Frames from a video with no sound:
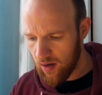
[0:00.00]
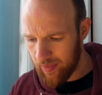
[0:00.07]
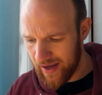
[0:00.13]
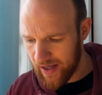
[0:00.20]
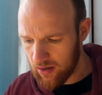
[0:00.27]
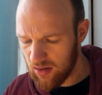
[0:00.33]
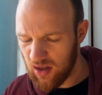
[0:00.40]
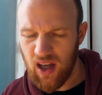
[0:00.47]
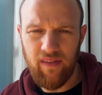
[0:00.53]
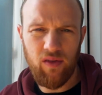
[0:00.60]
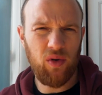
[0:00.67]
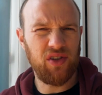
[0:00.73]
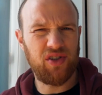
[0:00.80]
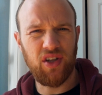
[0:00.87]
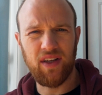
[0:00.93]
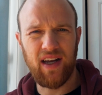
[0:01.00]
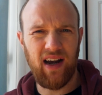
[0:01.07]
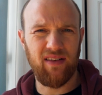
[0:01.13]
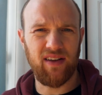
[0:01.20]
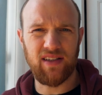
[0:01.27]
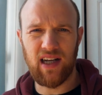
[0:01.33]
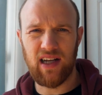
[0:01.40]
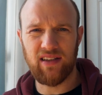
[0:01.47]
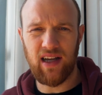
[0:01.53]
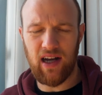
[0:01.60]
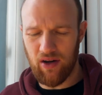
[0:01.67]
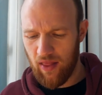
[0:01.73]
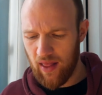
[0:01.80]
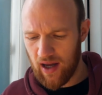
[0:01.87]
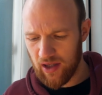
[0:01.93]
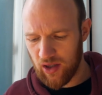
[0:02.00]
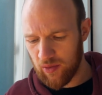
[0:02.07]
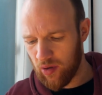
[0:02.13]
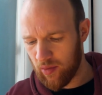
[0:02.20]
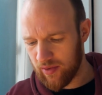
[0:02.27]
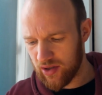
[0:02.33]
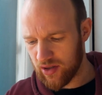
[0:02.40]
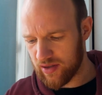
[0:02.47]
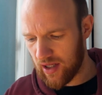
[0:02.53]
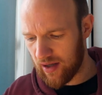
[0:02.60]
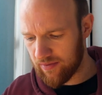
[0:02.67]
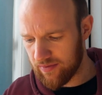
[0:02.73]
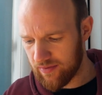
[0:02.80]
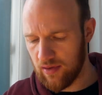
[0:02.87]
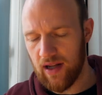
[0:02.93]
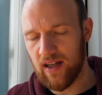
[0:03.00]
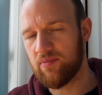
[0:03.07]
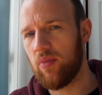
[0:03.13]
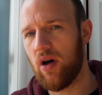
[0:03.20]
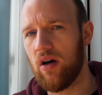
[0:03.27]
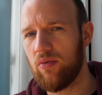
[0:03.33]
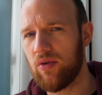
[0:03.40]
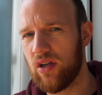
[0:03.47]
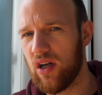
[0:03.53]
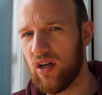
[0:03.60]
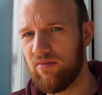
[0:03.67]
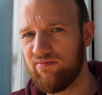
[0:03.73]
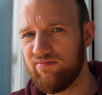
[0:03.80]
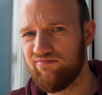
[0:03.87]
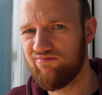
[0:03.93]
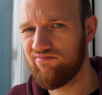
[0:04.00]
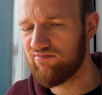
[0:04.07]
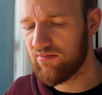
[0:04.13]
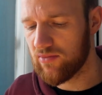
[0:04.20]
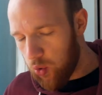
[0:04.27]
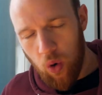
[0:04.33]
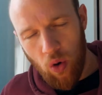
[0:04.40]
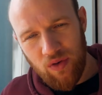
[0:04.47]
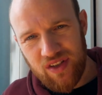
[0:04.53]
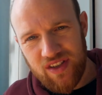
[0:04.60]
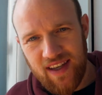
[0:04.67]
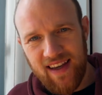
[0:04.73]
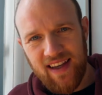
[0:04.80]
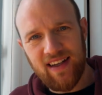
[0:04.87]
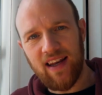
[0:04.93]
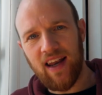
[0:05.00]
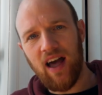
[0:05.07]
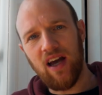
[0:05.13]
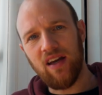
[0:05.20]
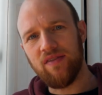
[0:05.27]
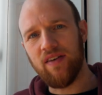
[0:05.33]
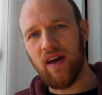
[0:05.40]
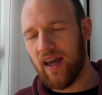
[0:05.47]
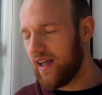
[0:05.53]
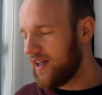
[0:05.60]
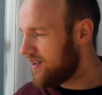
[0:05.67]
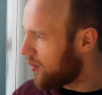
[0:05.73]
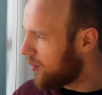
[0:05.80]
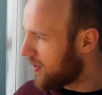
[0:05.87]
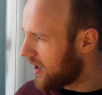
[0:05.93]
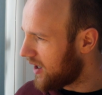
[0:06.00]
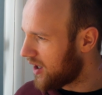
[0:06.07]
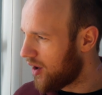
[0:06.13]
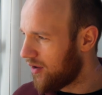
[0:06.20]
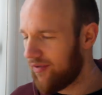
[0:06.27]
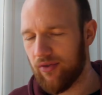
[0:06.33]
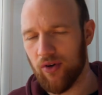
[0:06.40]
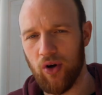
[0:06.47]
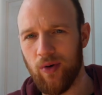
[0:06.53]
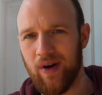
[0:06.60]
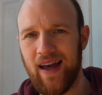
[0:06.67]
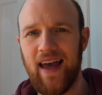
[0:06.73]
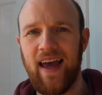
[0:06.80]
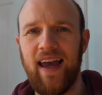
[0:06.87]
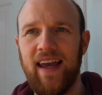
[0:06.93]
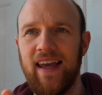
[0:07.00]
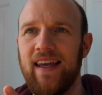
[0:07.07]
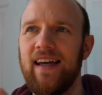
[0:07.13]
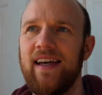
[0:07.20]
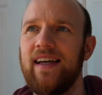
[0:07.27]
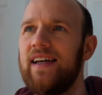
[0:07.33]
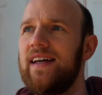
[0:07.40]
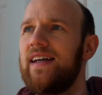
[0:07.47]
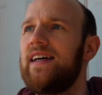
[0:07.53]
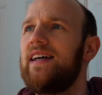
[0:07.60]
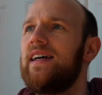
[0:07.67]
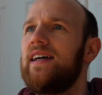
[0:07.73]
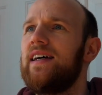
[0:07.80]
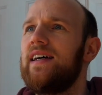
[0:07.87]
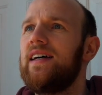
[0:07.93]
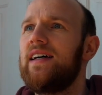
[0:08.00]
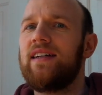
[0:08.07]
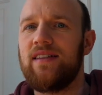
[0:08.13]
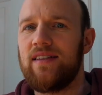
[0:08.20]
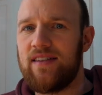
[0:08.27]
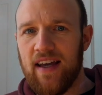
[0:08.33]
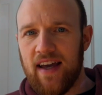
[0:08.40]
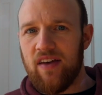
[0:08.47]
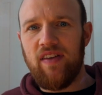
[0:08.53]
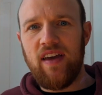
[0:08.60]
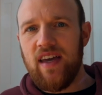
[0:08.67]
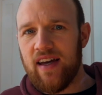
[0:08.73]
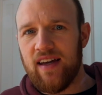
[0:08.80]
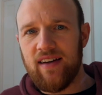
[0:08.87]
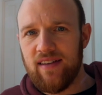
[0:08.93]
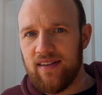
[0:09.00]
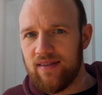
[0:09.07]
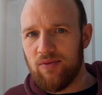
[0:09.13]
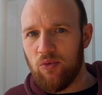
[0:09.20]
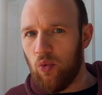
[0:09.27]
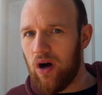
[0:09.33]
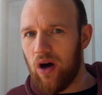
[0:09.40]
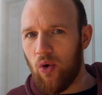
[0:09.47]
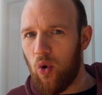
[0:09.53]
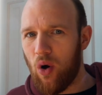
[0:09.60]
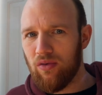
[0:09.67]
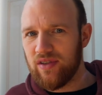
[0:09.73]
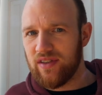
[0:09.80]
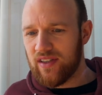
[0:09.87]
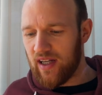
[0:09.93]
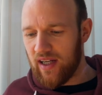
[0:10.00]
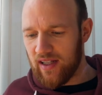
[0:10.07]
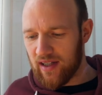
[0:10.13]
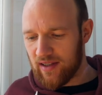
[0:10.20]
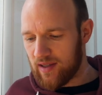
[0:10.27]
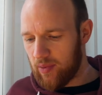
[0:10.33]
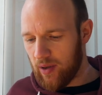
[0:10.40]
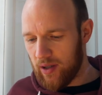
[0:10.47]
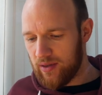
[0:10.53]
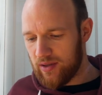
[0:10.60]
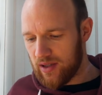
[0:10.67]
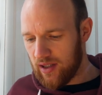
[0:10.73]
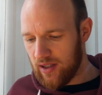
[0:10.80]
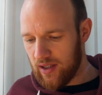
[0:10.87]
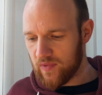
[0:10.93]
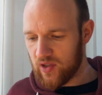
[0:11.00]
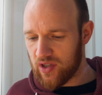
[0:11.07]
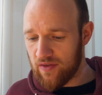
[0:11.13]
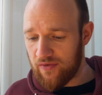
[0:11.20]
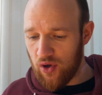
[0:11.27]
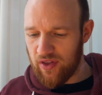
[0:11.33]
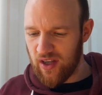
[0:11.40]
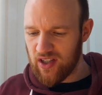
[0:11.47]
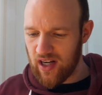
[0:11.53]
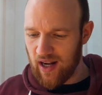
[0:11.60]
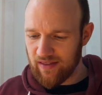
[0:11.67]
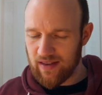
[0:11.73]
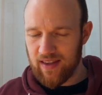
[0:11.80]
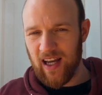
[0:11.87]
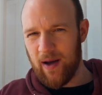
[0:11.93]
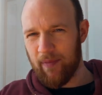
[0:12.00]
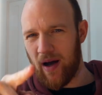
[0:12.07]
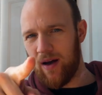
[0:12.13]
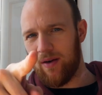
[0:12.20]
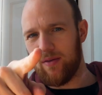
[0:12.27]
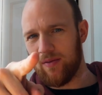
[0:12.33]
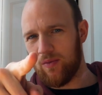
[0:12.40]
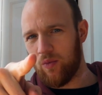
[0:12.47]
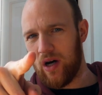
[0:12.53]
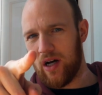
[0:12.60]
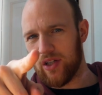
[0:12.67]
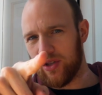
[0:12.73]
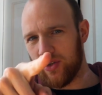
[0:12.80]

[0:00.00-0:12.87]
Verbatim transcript: a bagel. If you wanted to cut the calories out down on that, you'd probably just have less butter, wouldn't you? So yeah, quarantined life, hey? Eh? We're gonna go through a day of eating while quarantined, I suppose. So there's a few things you're gonna have to think about while